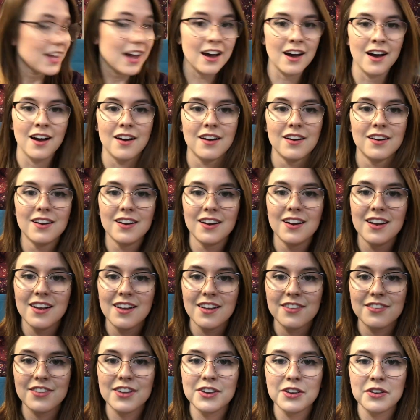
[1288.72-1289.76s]
Yeah.
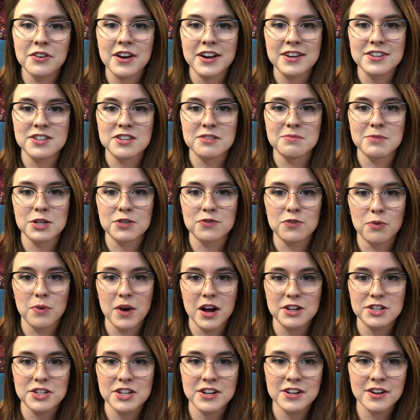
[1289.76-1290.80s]
Thank you guys so much for
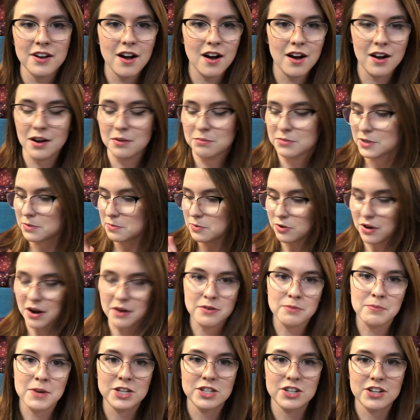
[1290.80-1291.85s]
watching. Subscribe
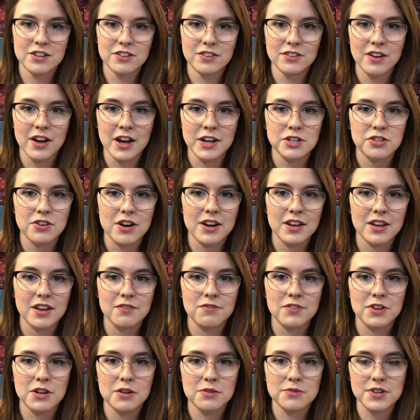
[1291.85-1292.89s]
to my channel. I try to get
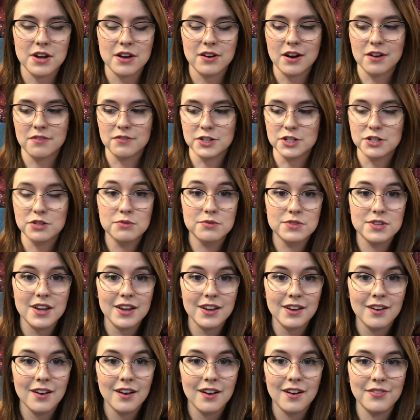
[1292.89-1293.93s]
videos out every
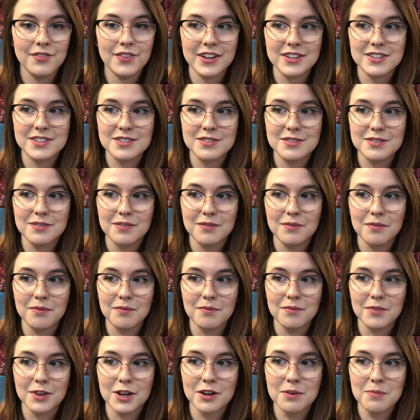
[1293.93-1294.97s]
Tuesday. That's
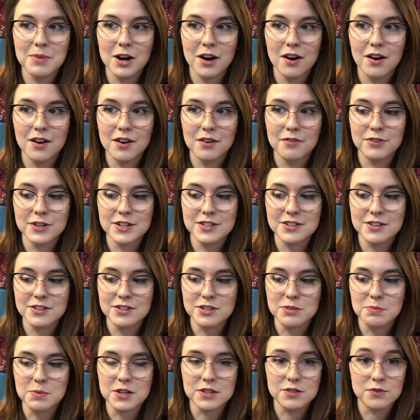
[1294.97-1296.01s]
gonna be hard of recent
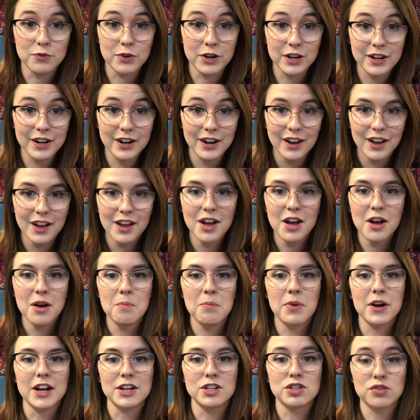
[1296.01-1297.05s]
just because of work,
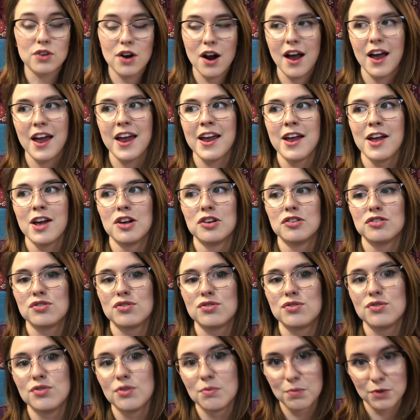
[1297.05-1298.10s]
but I try
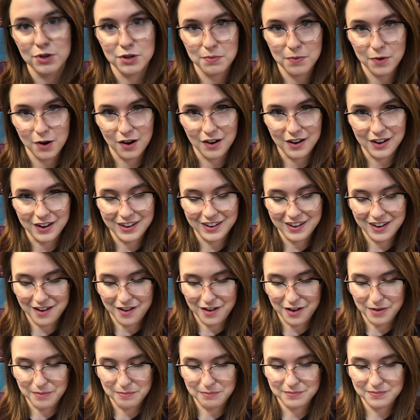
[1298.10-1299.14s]
super duper hard.
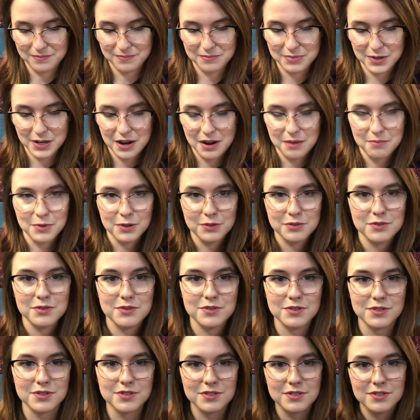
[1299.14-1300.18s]
But I'm also
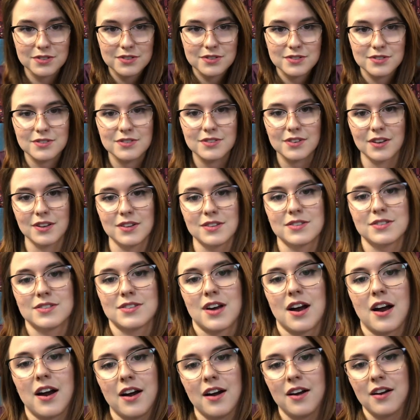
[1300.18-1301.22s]
just a
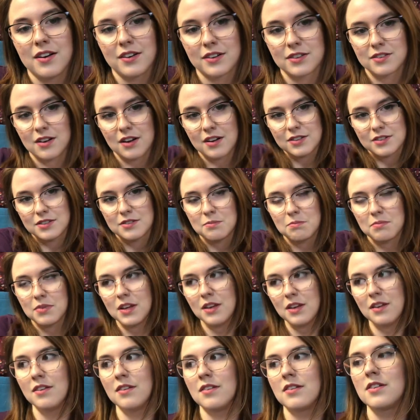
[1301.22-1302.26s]
tired, exhausted
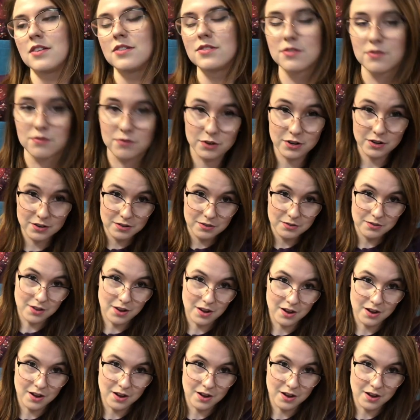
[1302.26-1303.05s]
being because of work.